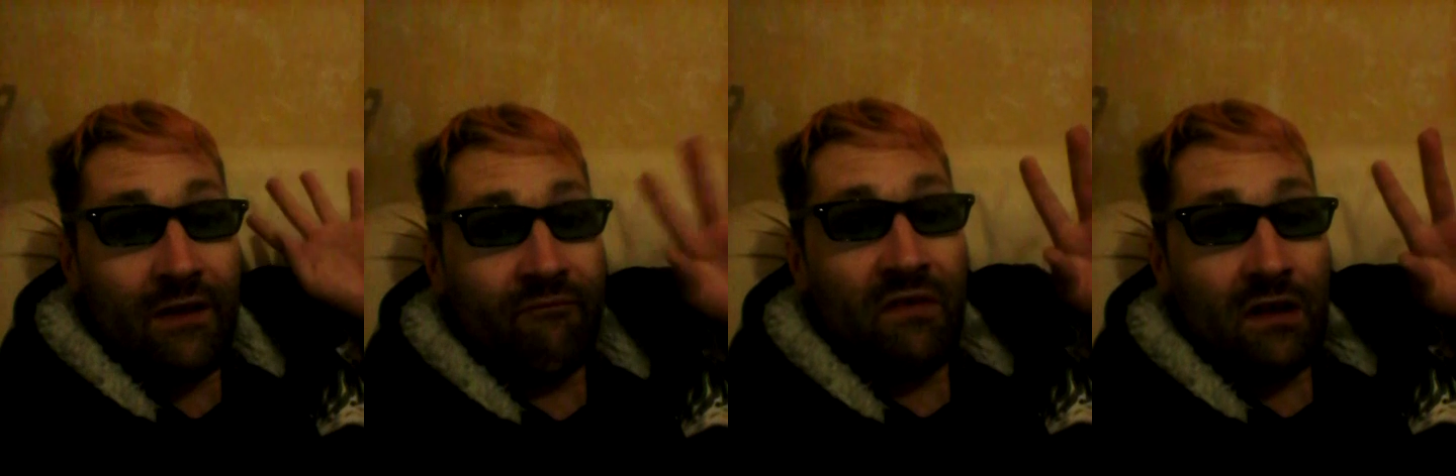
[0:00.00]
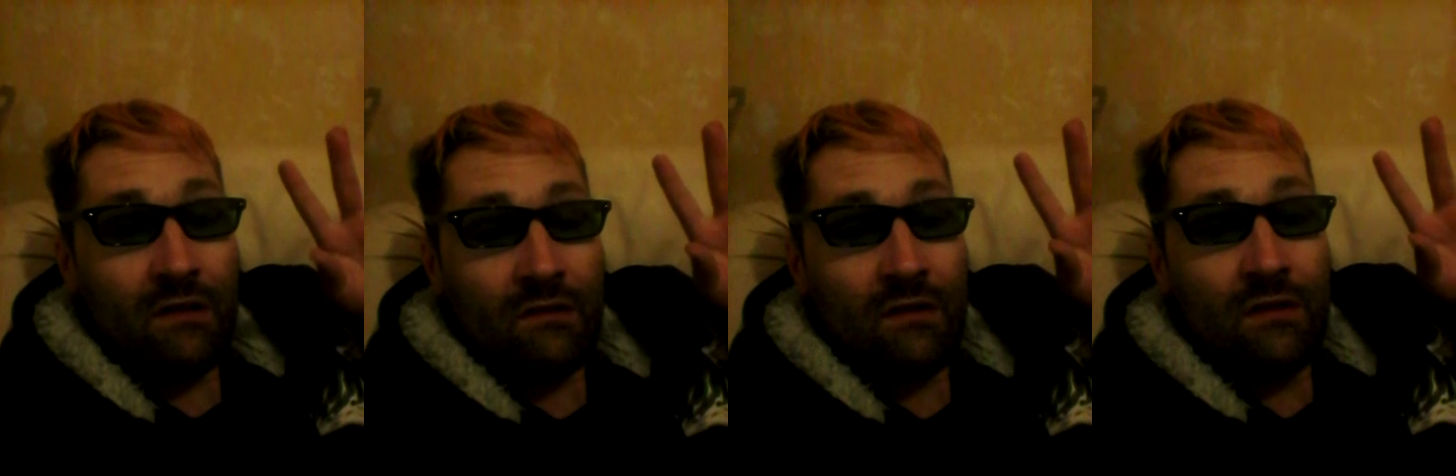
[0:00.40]
and
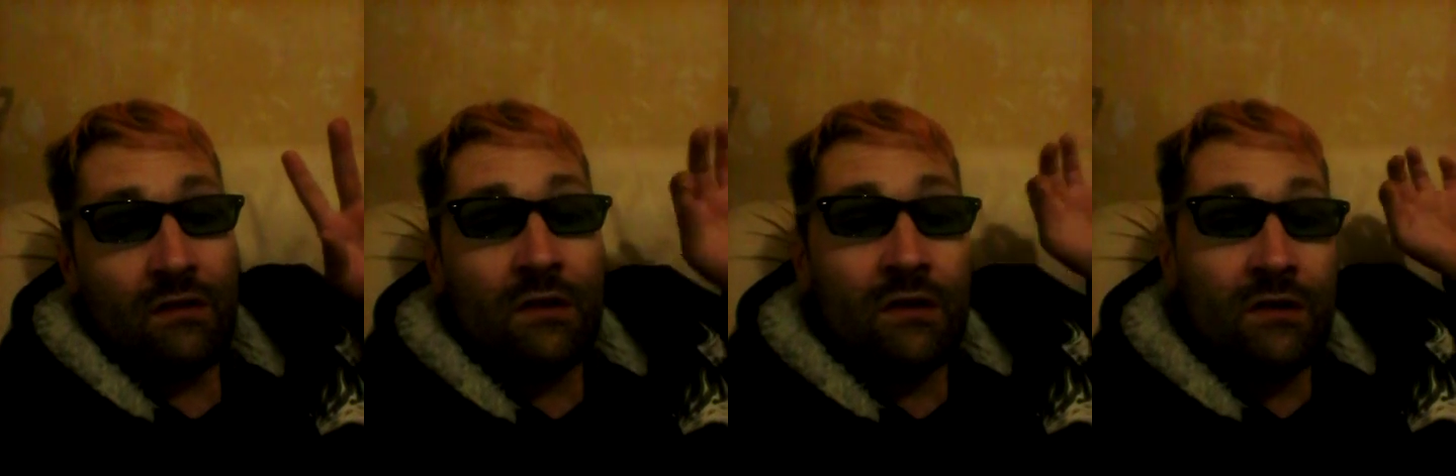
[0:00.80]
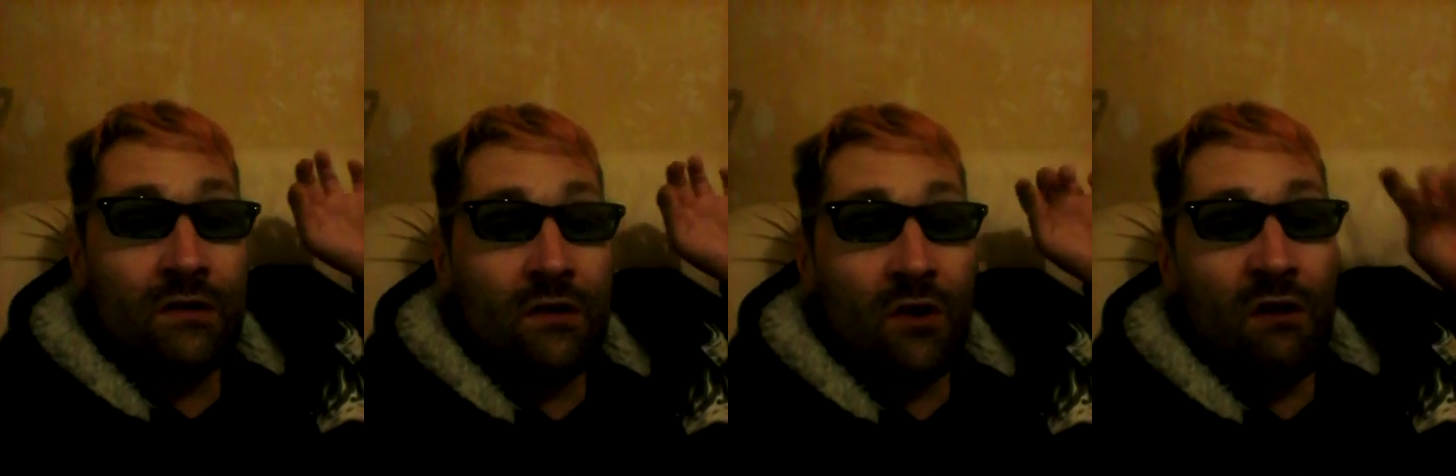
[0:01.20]
things.
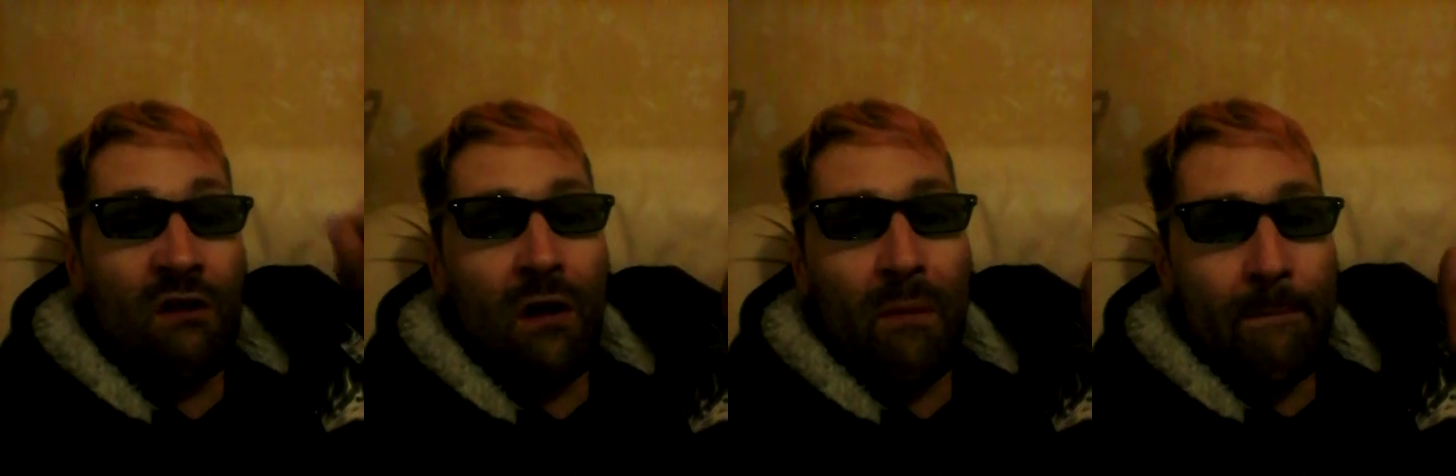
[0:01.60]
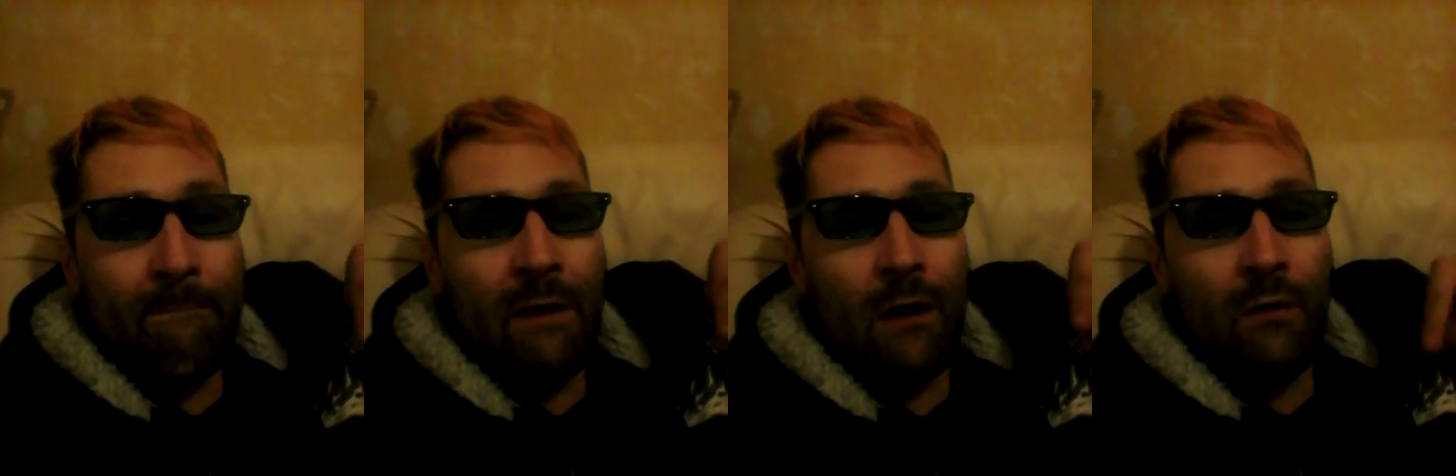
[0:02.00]

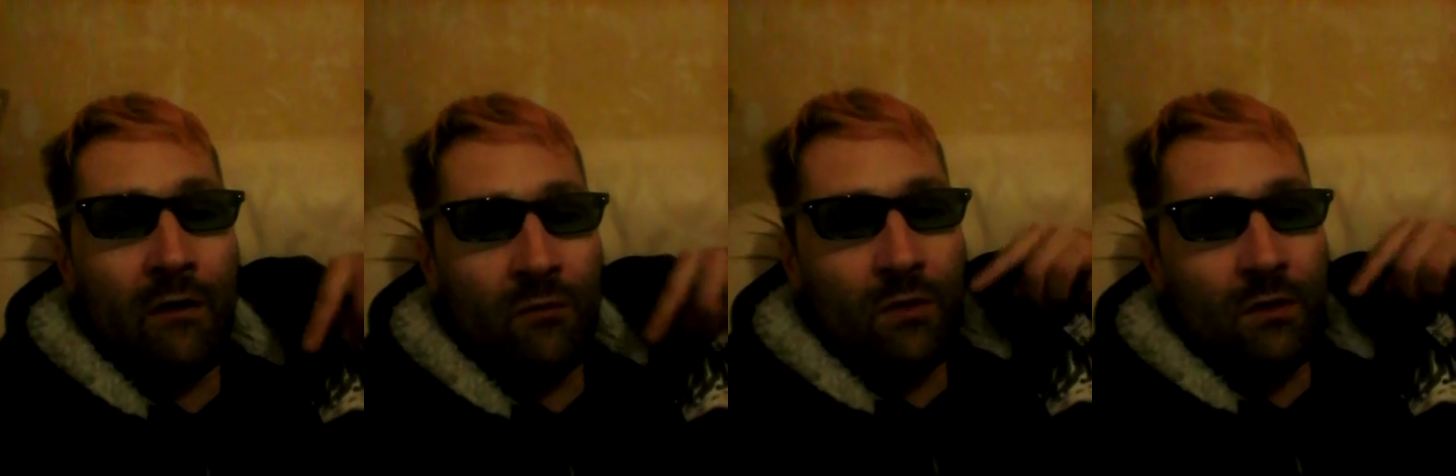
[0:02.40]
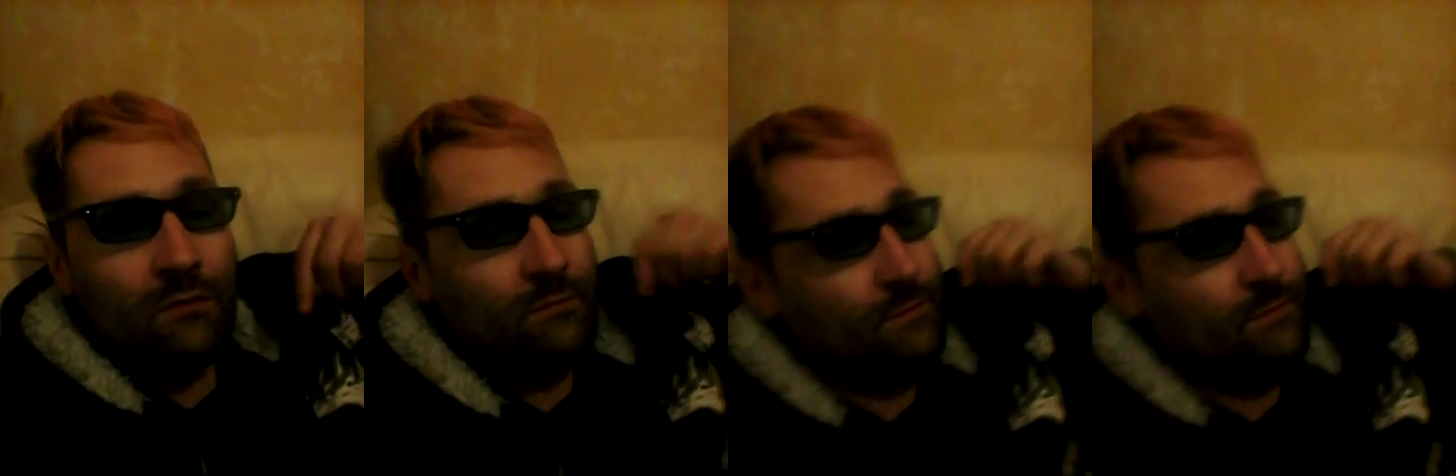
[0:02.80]
Comment below as well.